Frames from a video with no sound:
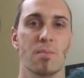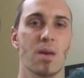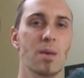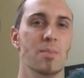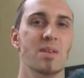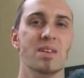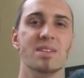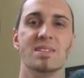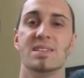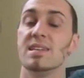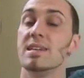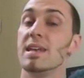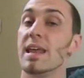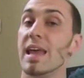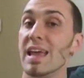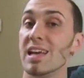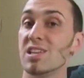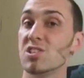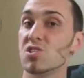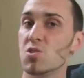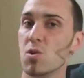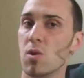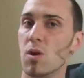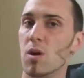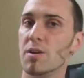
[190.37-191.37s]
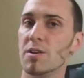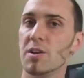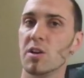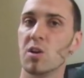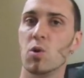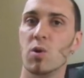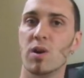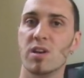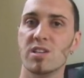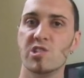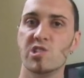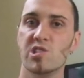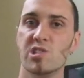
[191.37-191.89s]
maybe it didn't answer all your
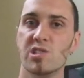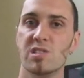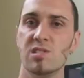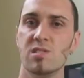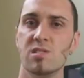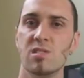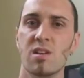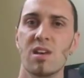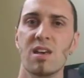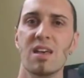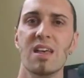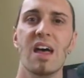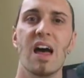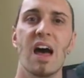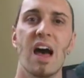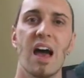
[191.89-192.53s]
questions,